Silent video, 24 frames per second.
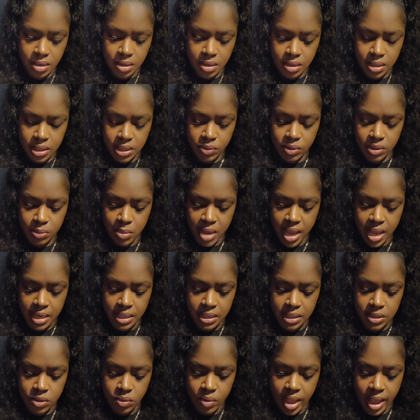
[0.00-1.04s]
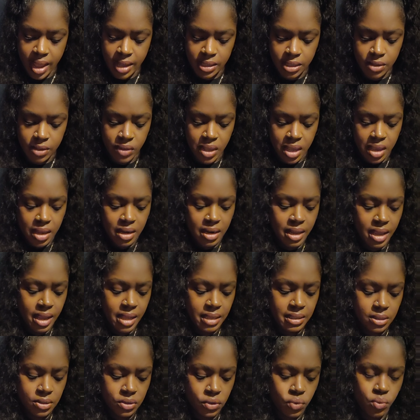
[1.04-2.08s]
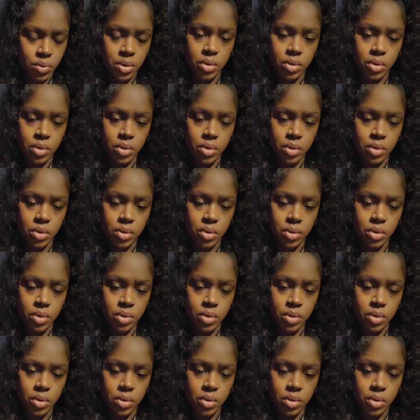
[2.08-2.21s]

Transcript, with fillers: someone's mind is so active and it has to do with